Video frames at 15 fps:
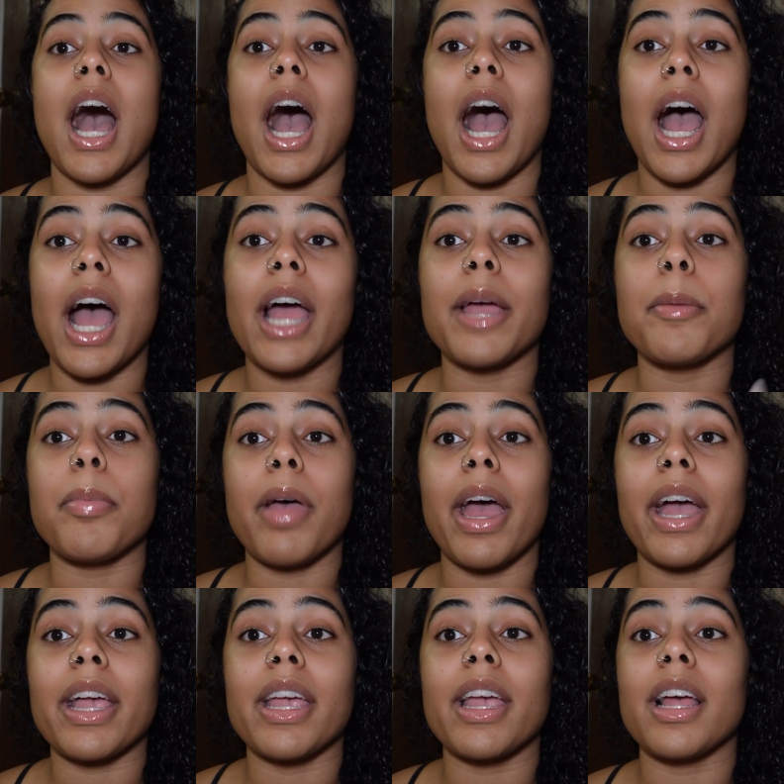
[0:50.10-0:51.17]
I am
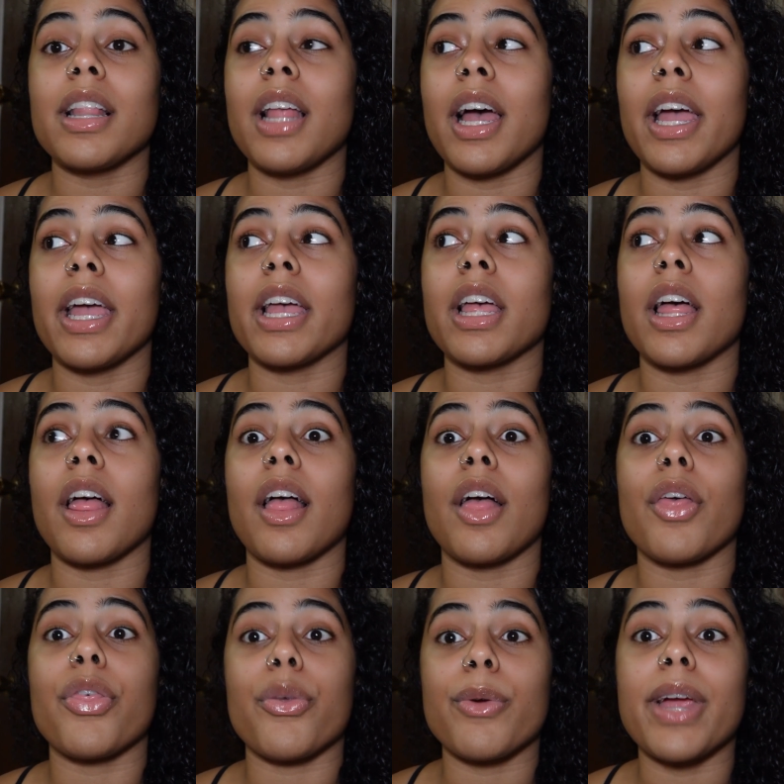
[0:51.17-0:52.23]
packing like
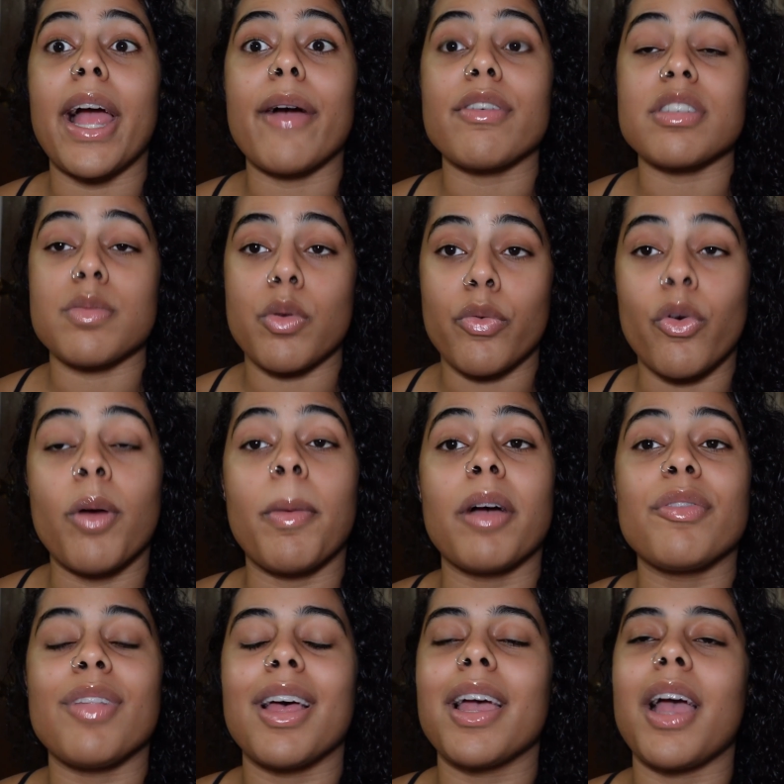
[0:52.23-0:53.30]
3 hours before my
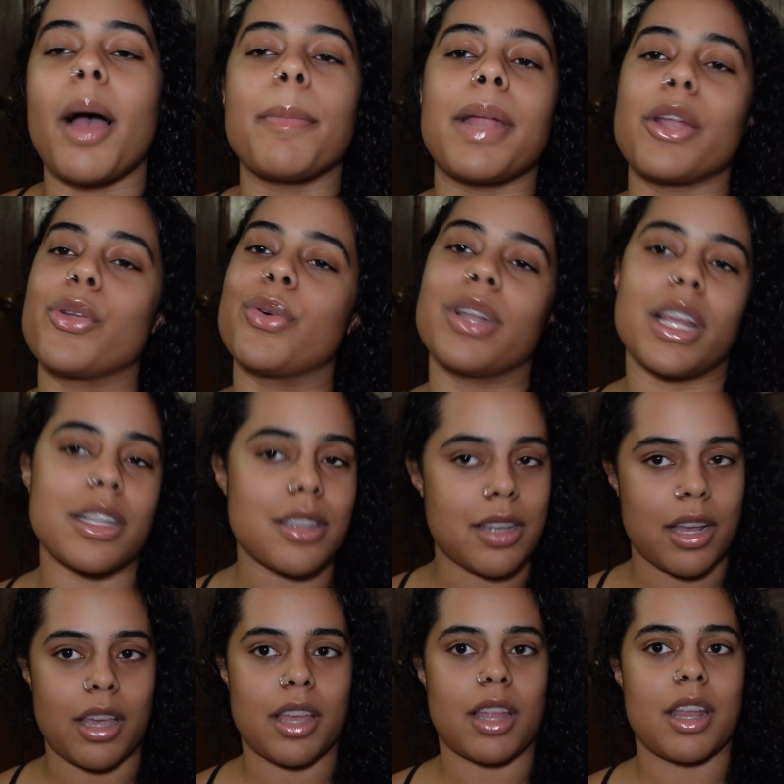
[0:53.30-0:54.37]
flight. I'm not doing that
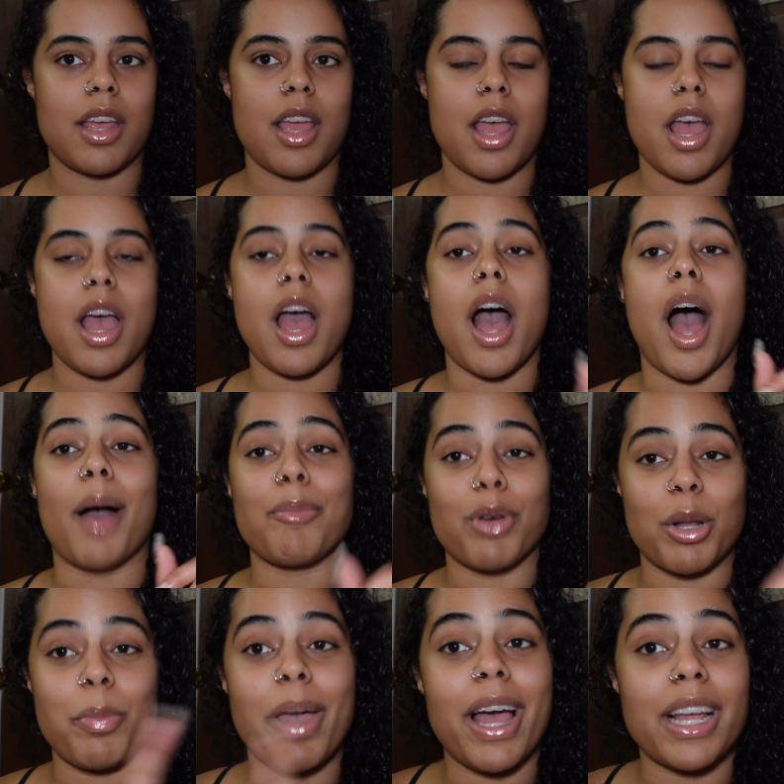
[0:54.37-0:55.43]
tonight. I'm
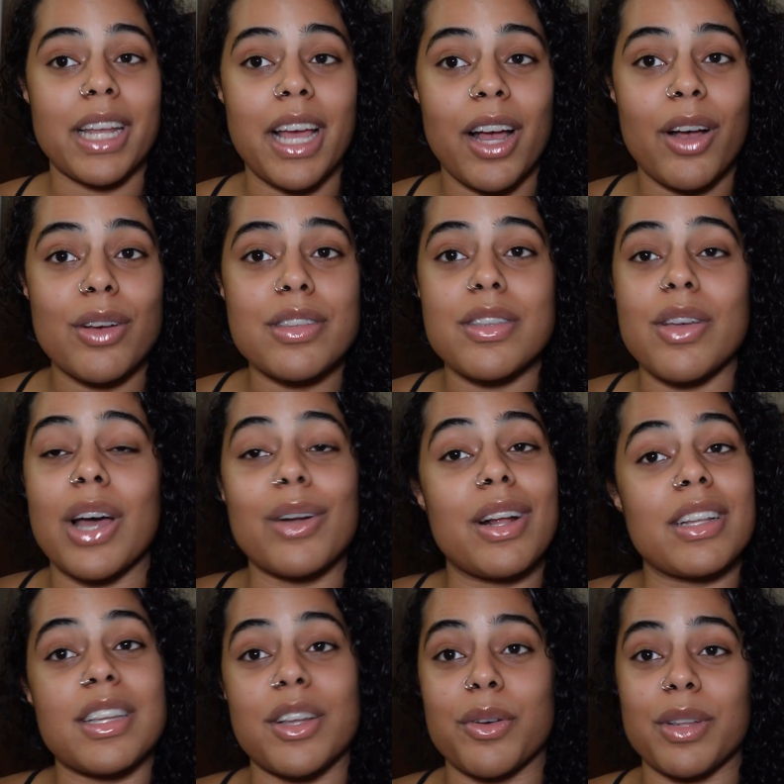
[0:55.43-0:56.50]
gonna pack now so I don't have
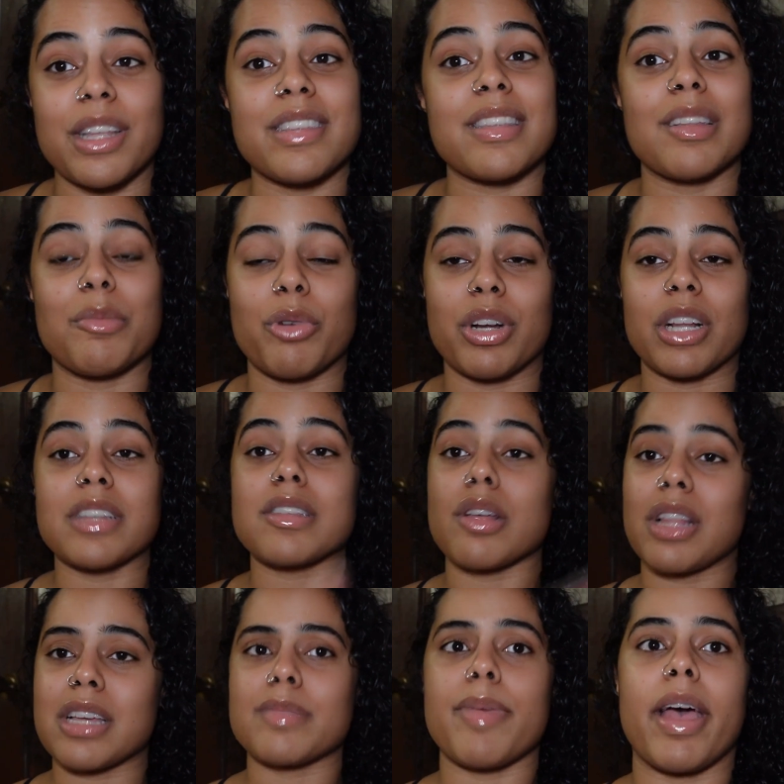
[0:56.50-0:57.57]
to deal with this in the morning. So
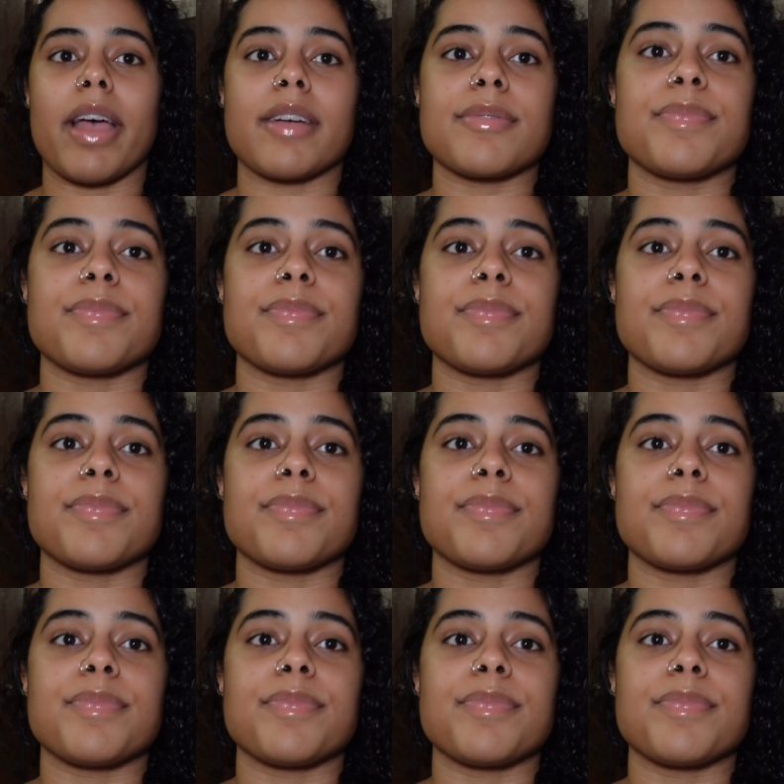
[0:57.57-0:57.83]
let's pack.